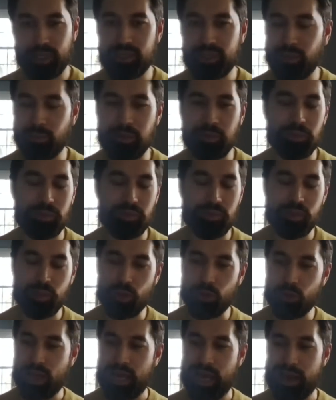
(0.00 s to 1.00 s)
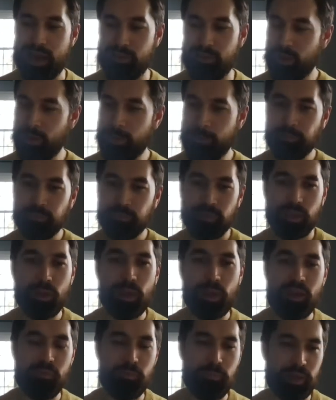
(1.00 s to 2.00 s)
I mean, you have
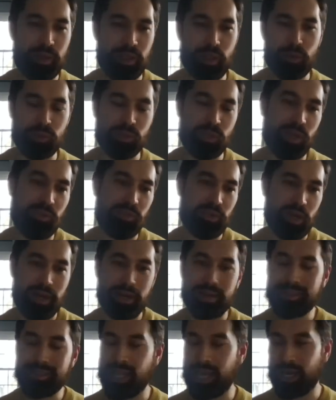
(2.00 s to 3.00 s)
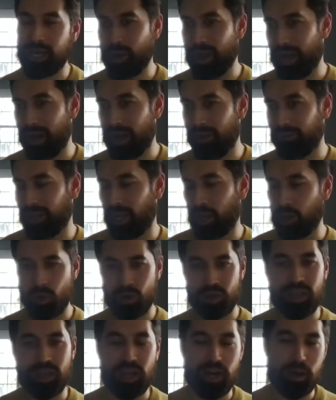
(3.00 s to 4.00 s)
Belarus, you have Kyrgyzstan, you have
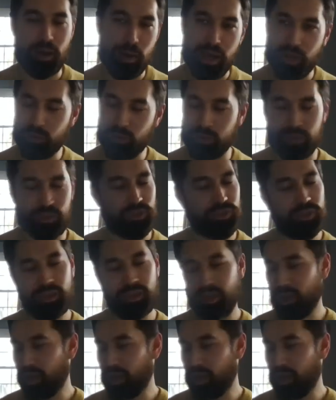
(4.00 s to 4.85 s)
Nagorno-Karabakh, which